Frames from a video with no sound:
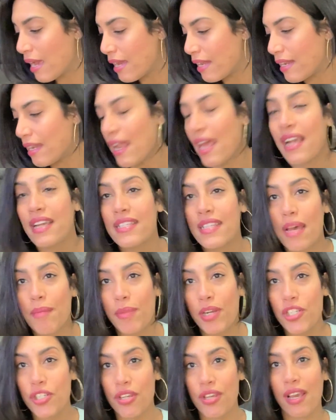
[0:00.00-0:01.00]
Next, I'm
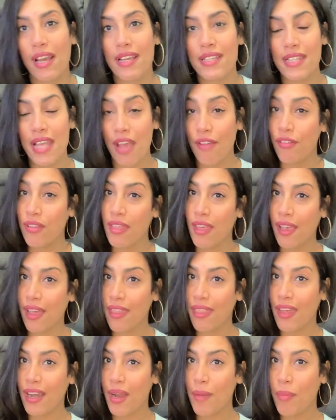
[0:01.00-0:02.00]
gonna show you guys everything
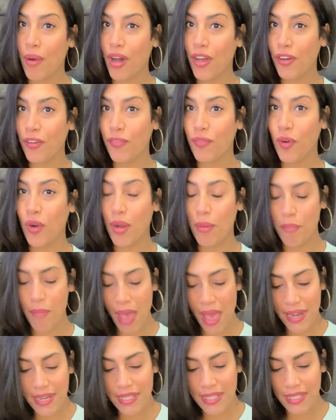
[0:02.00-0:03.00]
that I bought for
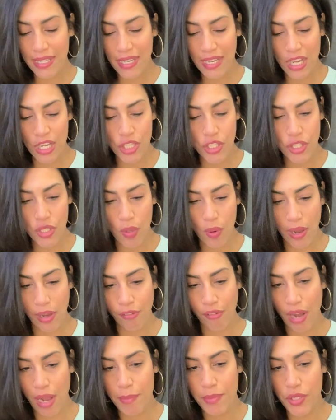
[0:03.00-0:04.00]
Madison. So I
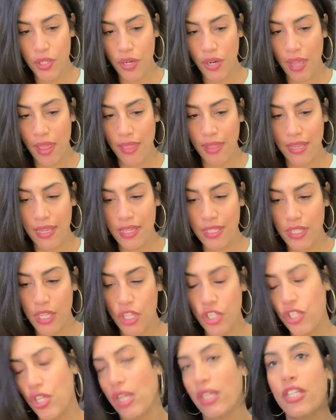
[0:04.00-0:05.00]
grabbed her these
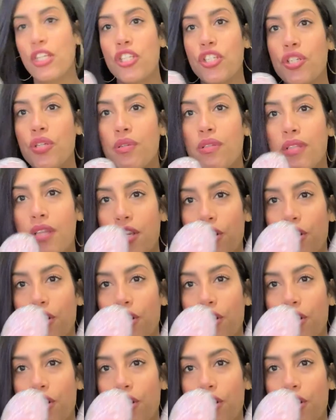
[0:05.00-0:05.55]
jelly shoes.